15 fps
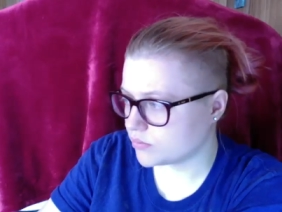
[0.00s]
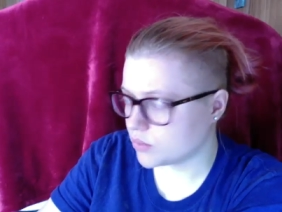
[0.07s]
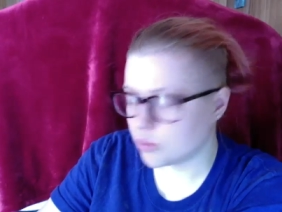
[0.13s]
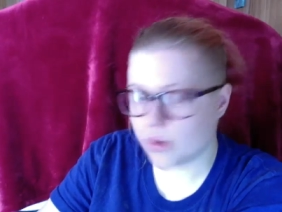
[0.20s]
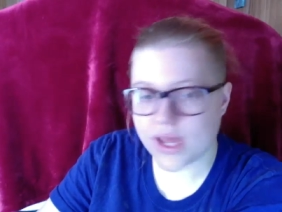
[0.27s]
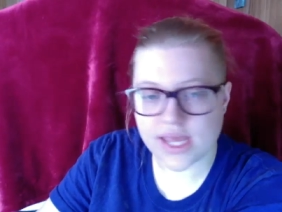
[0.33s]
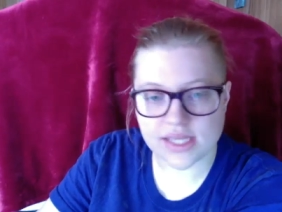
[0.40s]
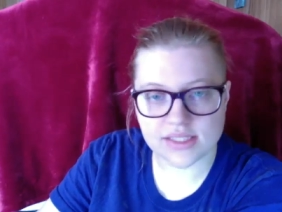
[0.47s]

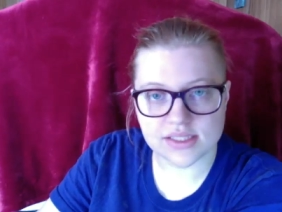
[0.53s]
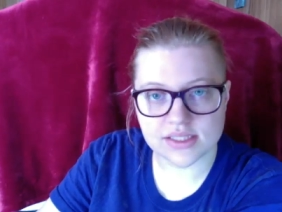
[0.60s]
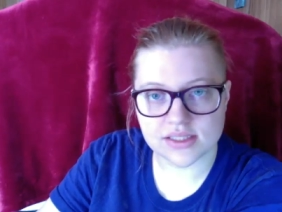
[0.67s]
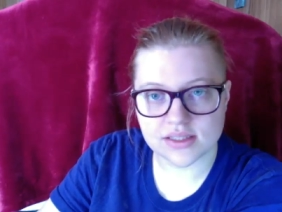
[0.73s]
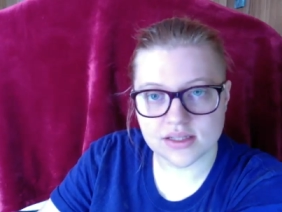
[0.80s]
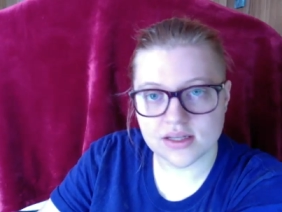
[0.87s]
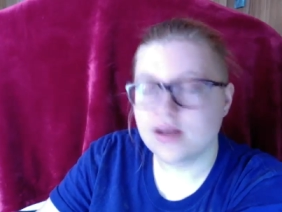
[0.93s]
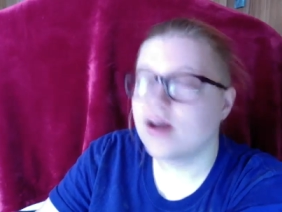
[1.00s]
Wait.
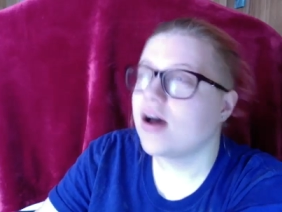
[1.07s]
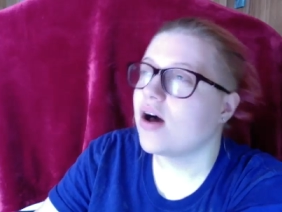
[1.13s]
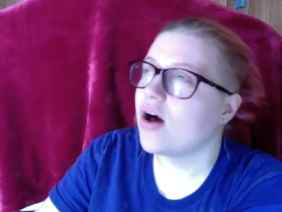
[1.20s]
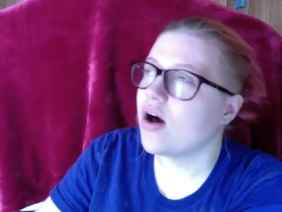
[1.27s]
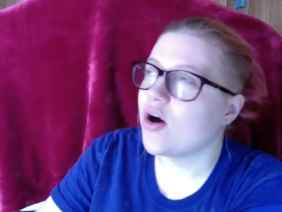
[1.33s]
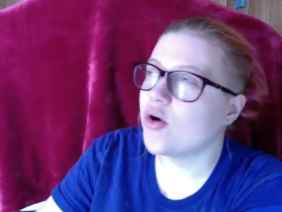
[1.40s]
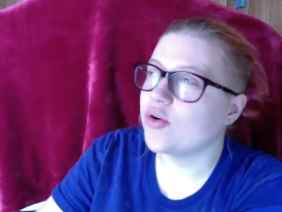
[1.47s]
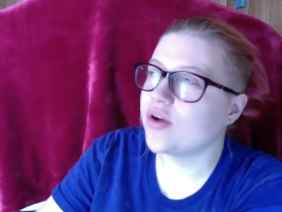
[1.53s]

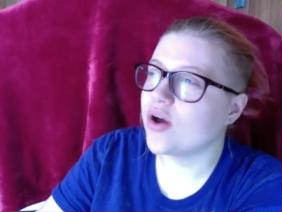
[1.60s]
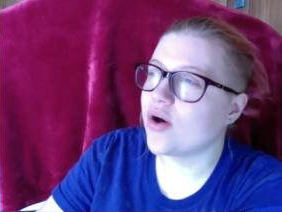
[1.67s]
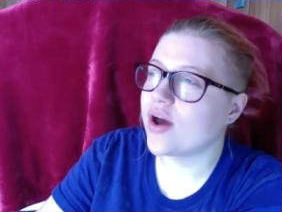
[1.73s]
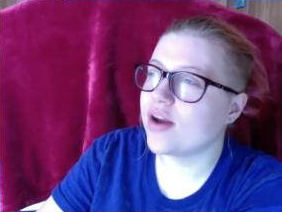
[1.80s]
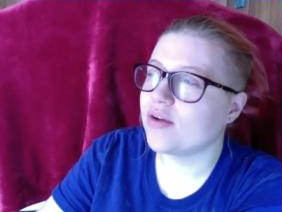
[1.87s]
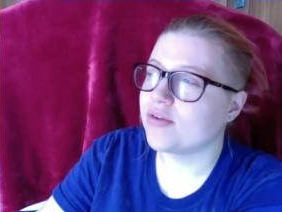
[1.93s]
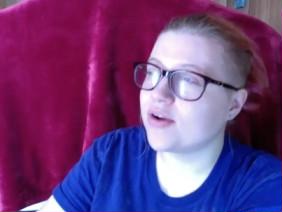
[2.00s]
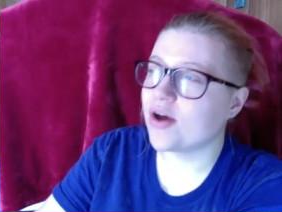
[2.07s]
Oh no, I
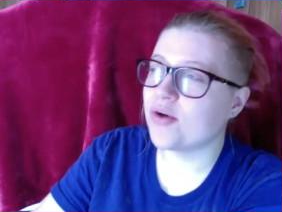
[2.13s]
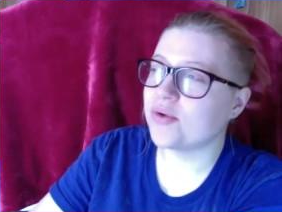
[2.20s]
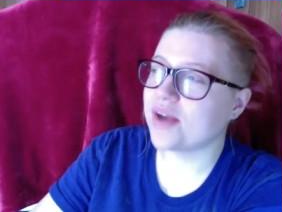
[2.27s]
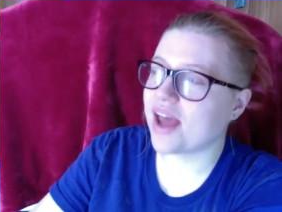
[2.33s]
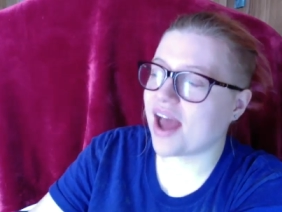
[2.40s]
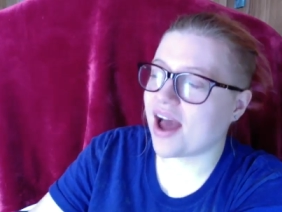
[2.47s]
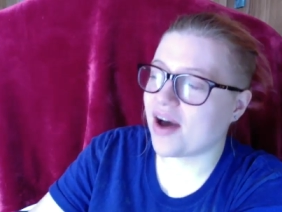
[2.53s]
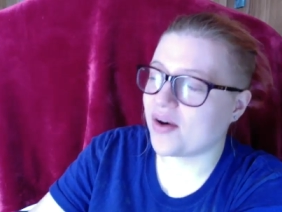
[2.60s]
don't know
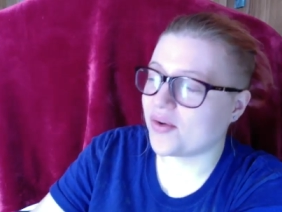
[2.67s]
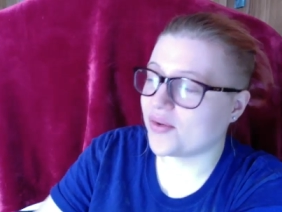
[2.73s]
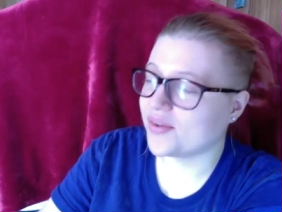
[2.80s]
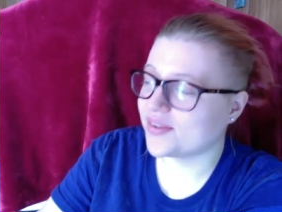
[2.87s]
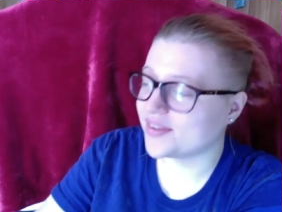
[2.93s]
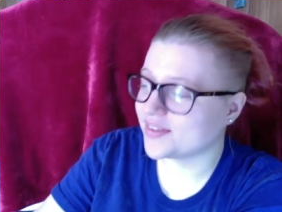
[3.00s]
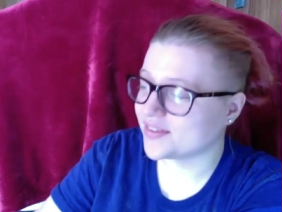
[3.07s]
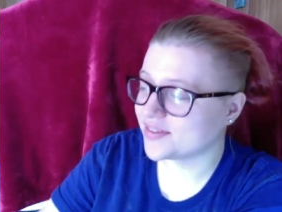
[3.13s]
now.
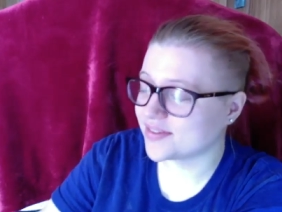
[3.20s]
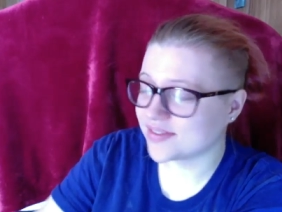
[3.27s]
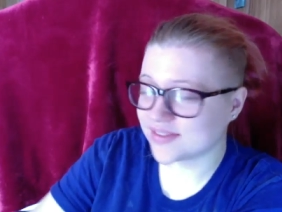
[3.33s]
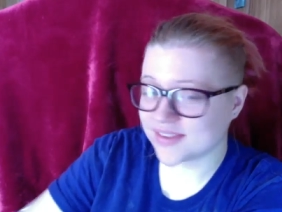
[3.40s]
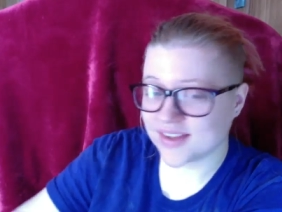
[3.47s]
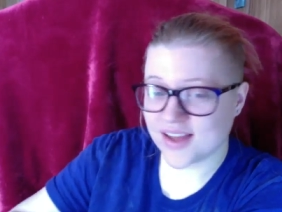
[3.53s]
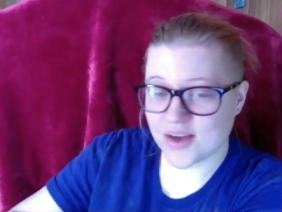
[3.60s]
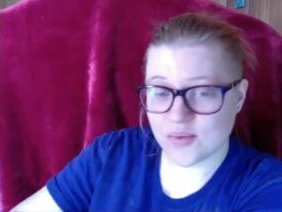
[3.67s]

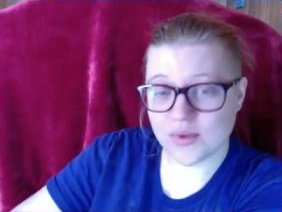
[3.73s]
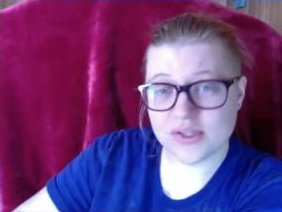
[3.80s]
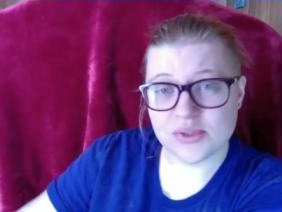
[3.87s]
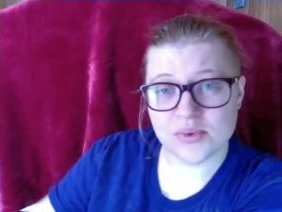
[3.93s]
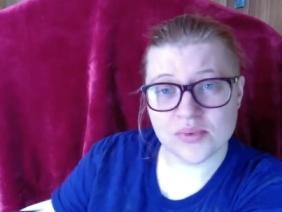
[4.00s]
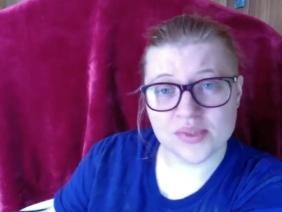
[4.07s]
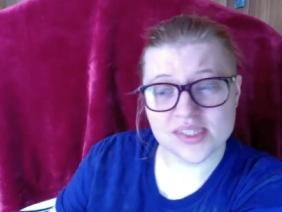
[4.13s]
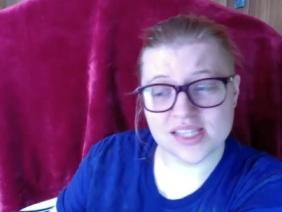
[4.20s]
Which
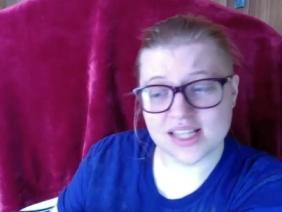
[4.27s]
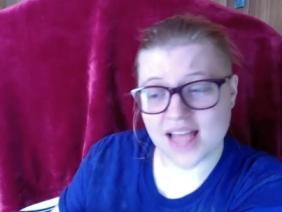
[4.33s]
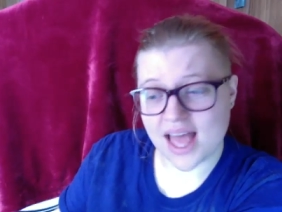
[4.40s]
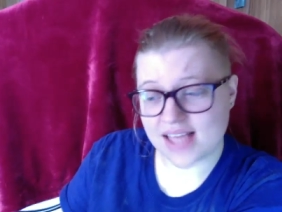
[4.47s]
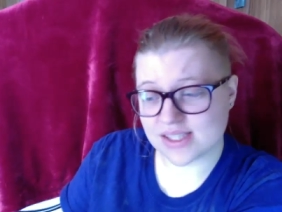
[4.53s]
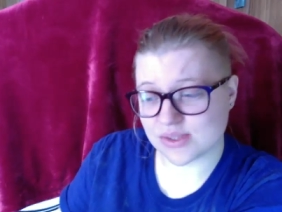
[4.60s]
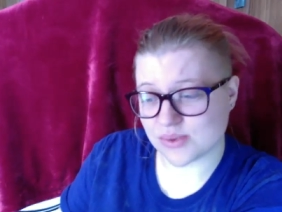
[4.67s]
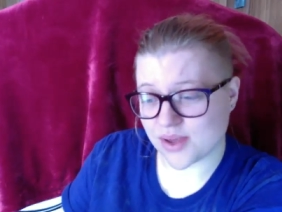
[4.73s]
one was the
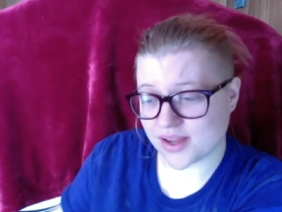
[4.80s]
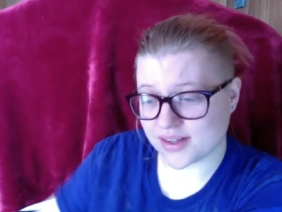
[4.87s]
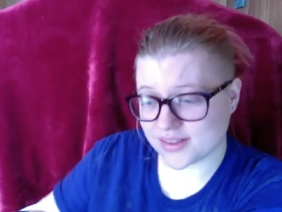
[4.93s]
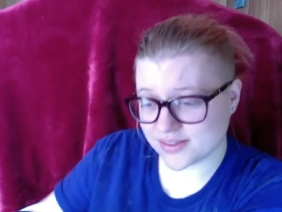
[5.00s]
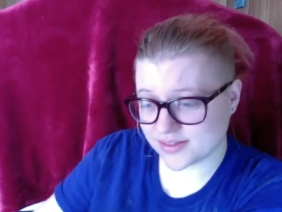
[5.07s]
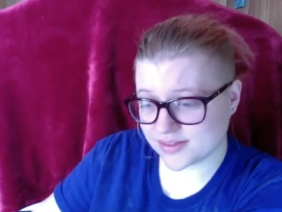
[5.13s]
last one?